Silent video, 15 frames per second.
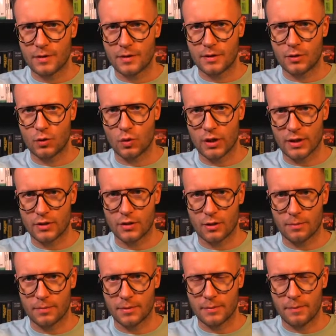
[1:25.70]
to the
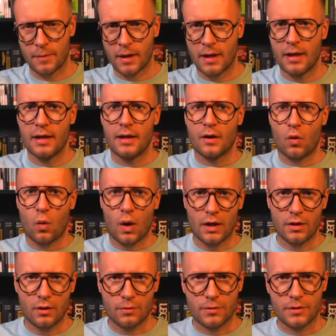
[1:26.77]
top.
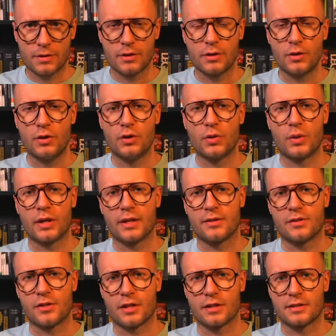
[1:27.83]
Quite often you
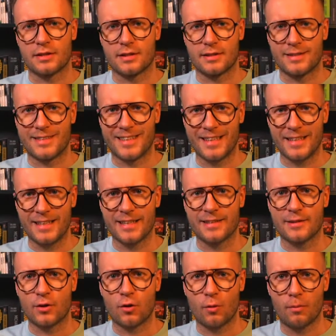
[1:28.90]
can just take
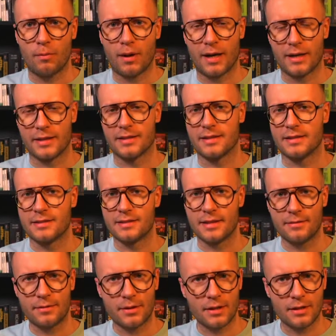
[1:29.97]
and combine
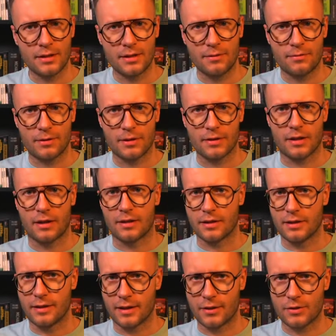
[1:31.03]
several different
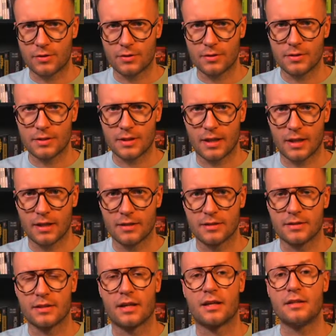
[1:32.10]
architectural
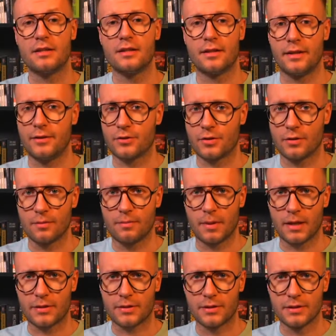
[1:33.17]
styles, architectural
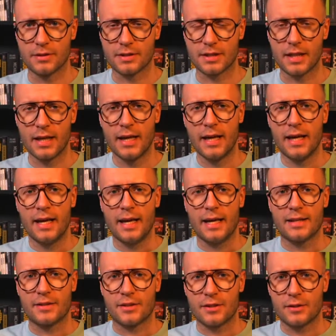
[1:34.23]
patterns,
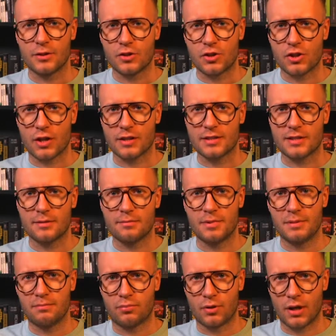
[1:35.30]
and just
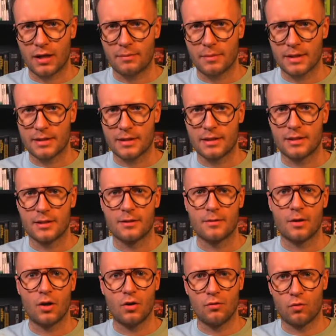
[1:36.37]
be pragmatic
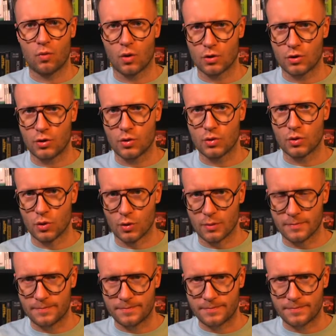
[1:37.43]
of what you do.